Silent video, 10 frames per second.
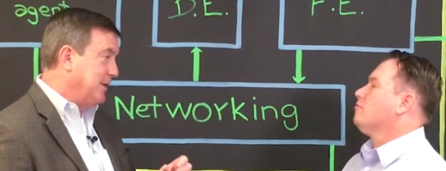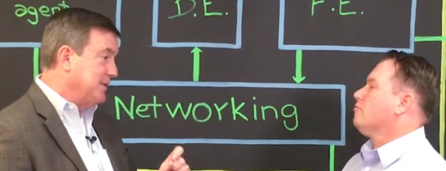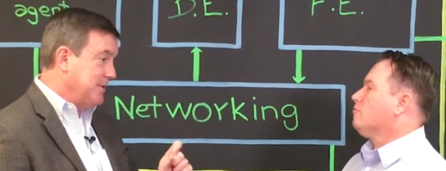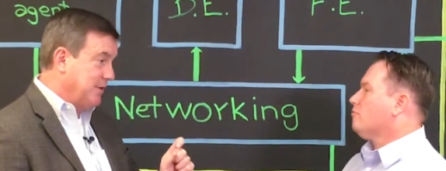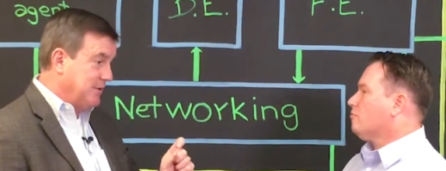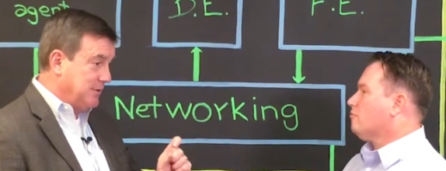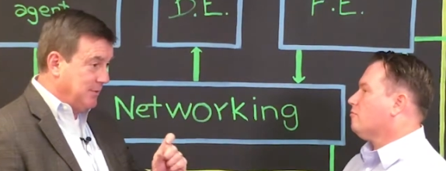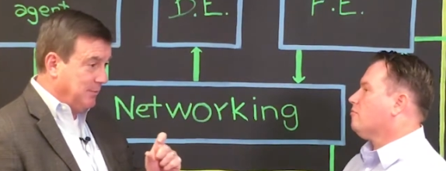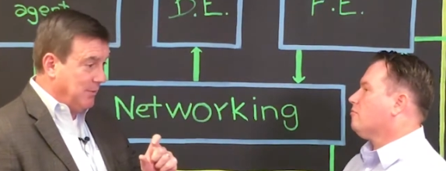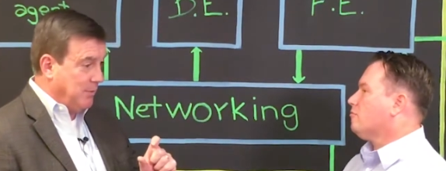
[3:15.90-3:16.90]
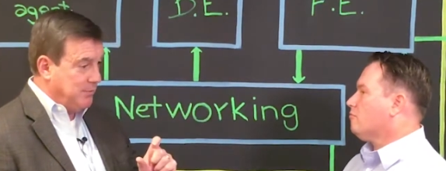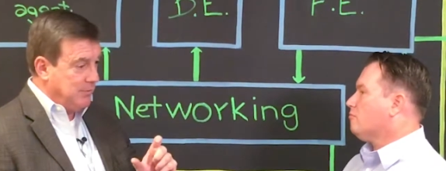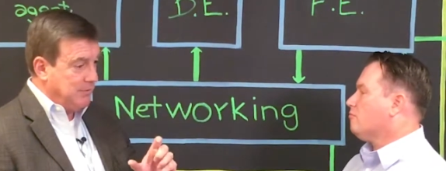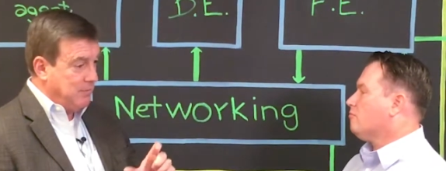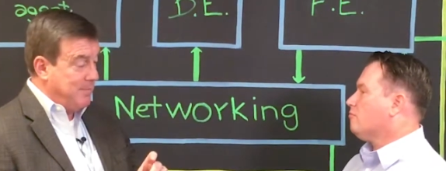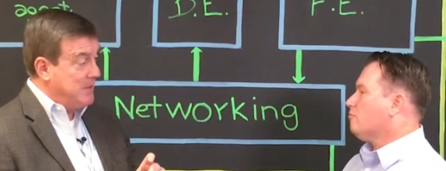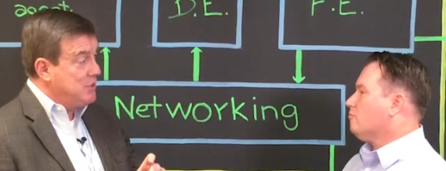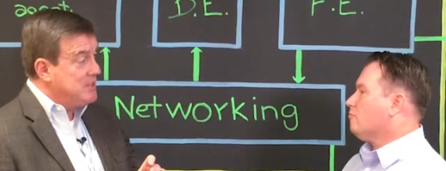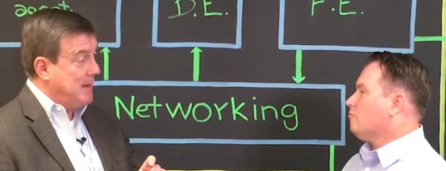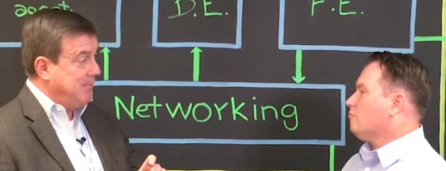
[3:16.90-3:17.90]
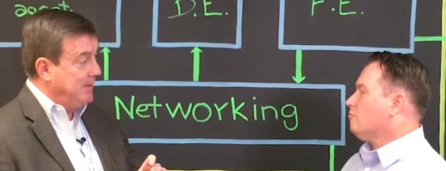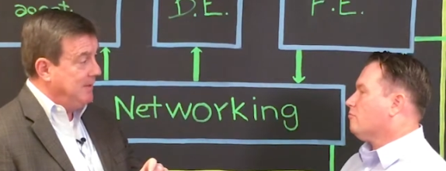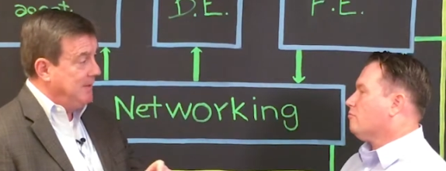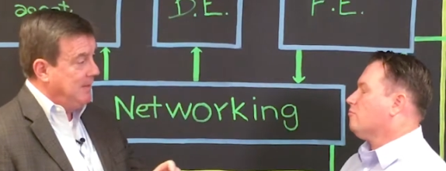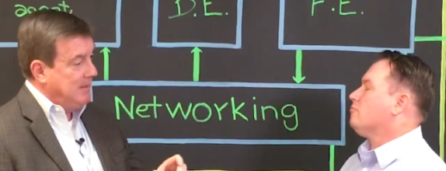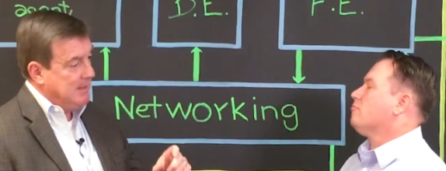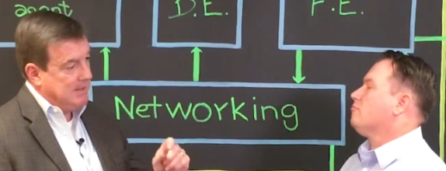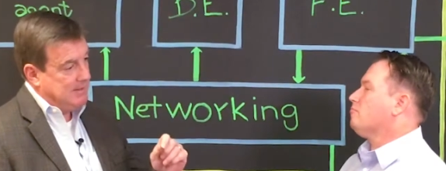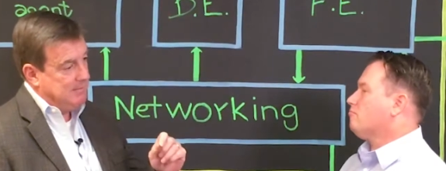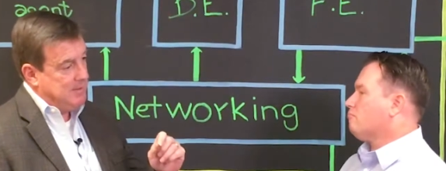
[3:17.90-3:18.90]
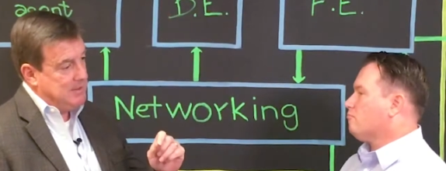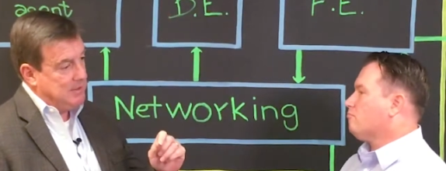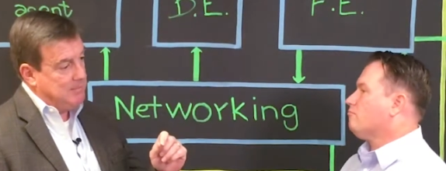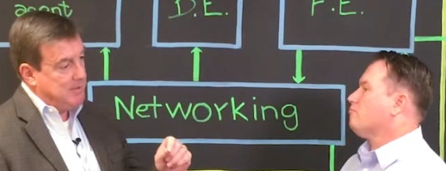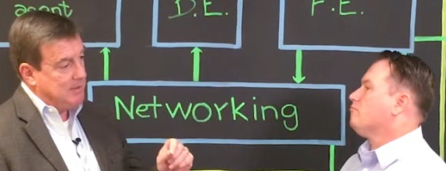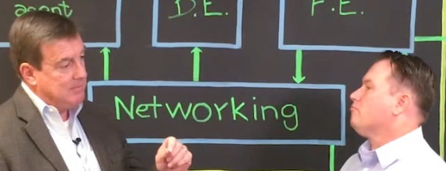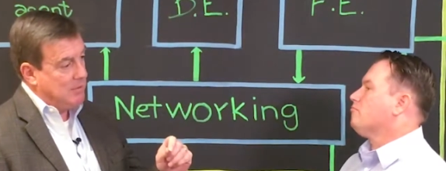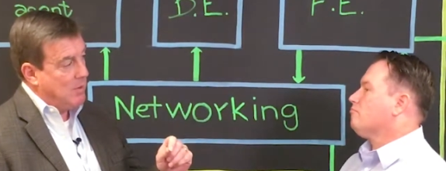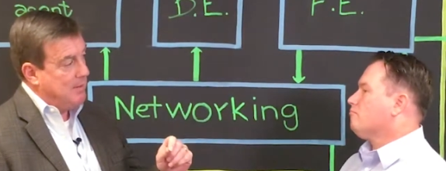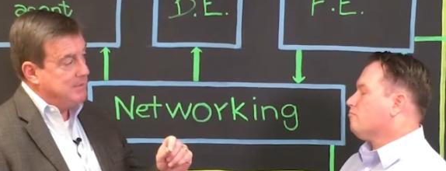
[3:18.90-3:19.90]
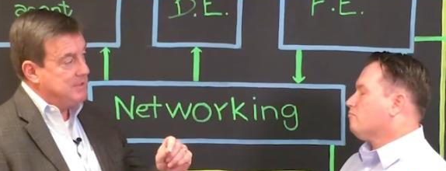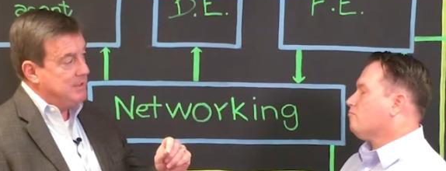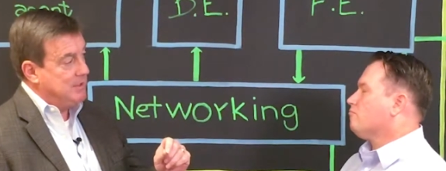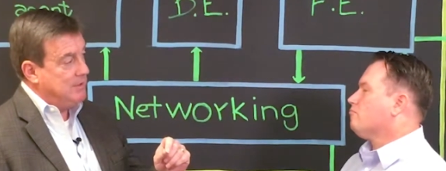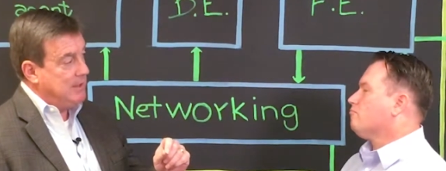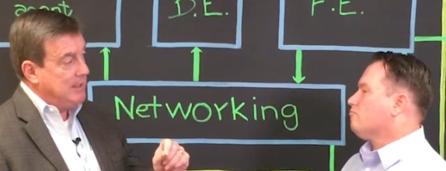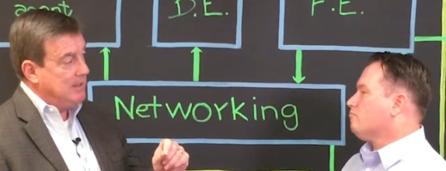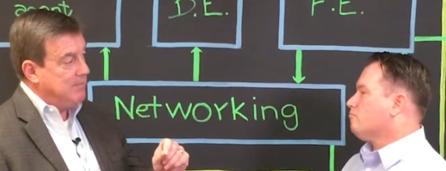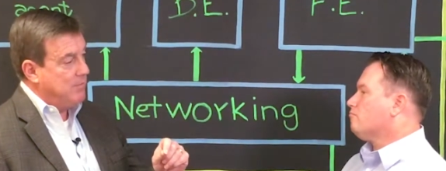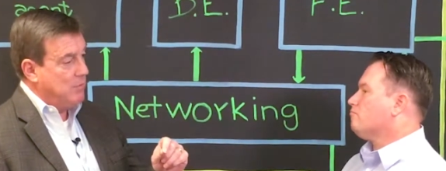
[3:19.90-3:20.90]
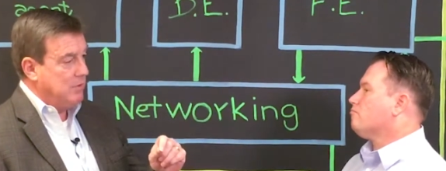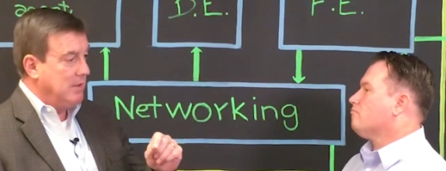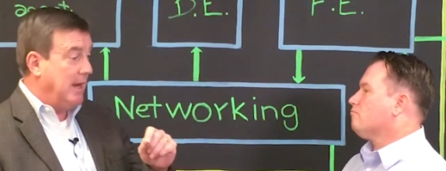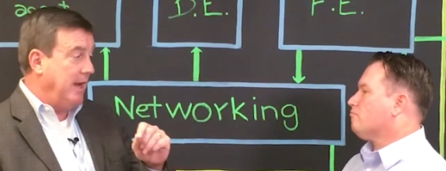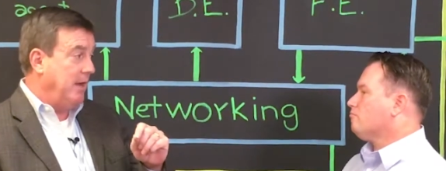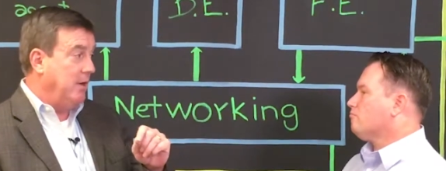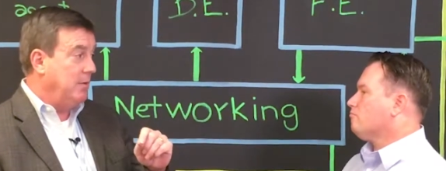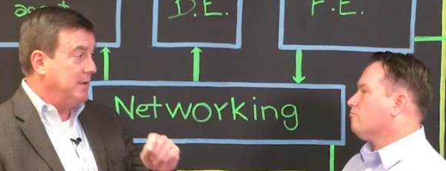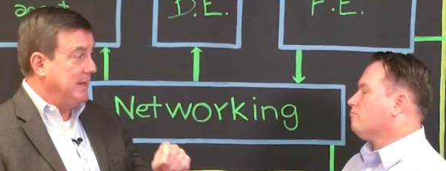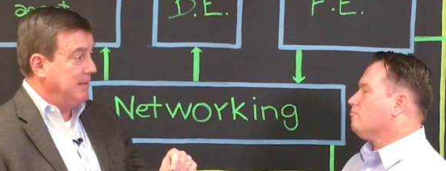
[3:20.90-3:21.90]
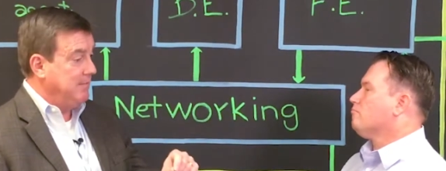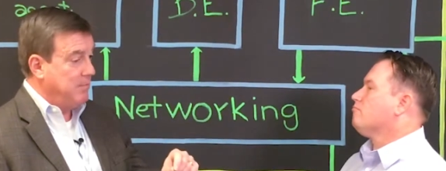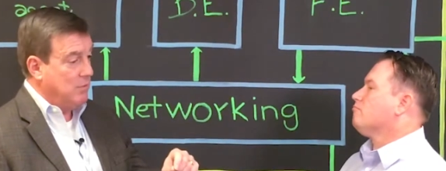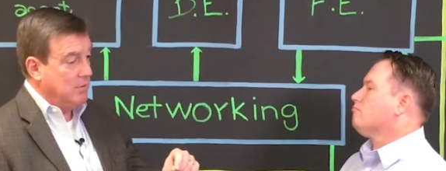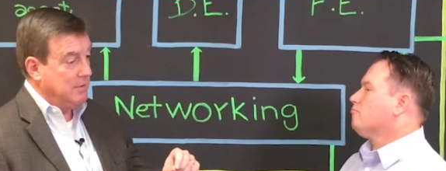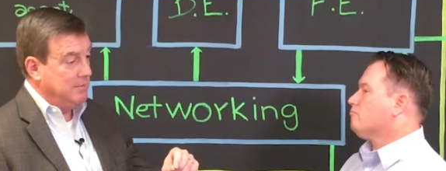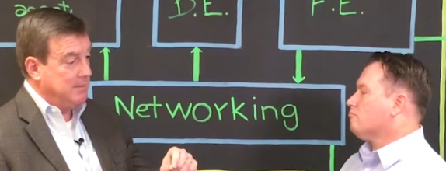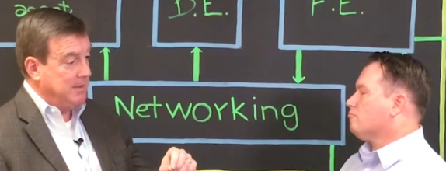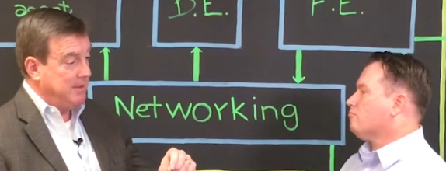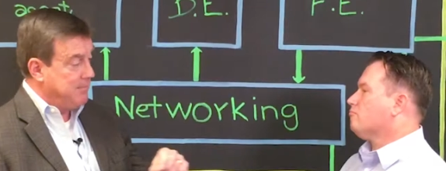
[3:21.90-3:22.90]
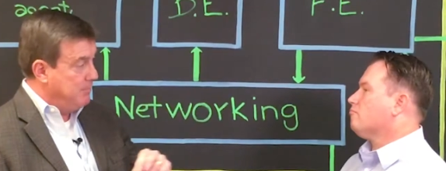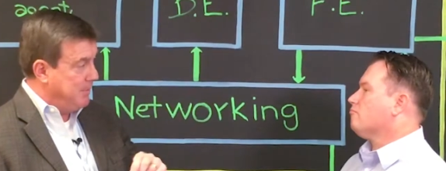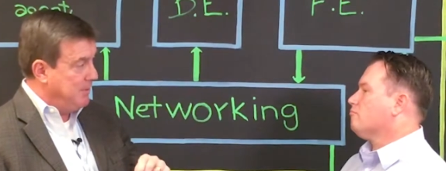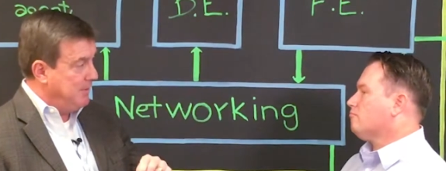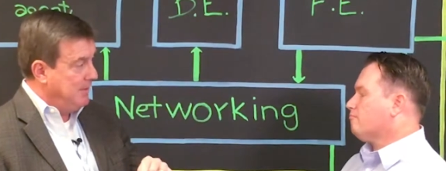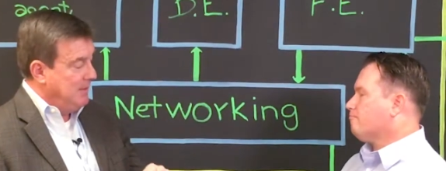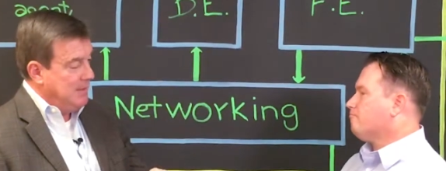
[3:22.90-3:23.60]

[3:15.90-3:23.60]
Speaker 1: and you can start to go through this formation template, um, and you can pick the requirements that you need for I/O and for uh, throughput.